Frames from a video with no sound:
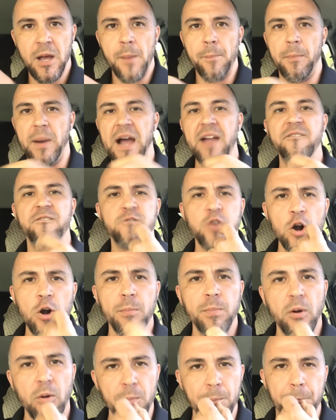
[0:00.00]

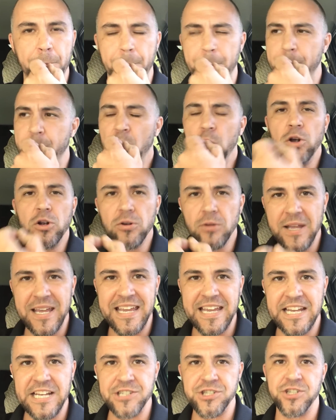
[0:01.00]
verbal
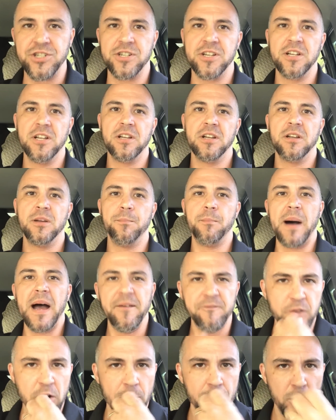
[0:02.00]
bullish, my
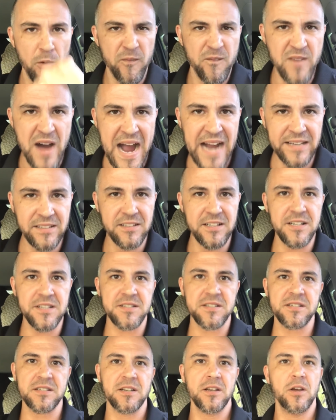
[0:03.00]
verbal
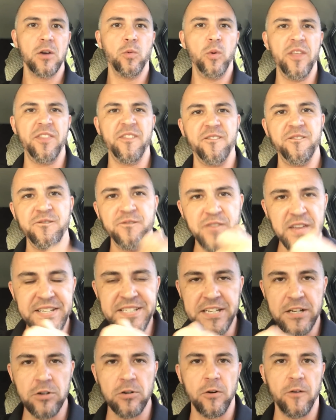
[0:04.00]
violence with
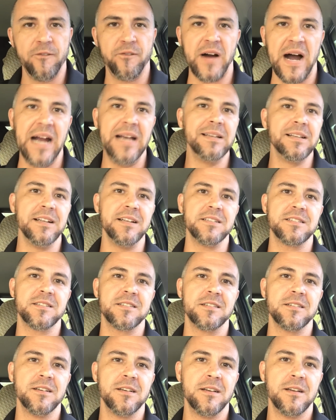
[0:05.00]
physical
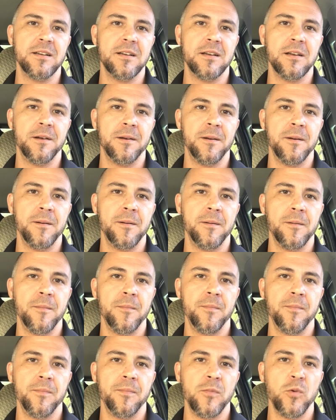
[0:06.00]
violence.
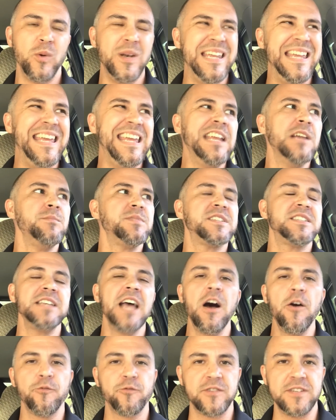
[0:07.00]
When he
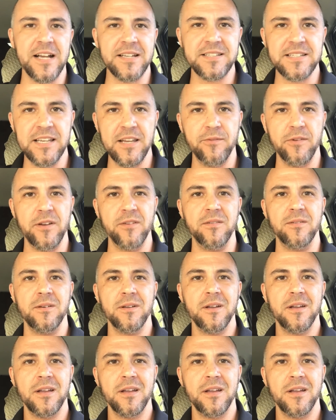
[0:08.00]
himself doesn't even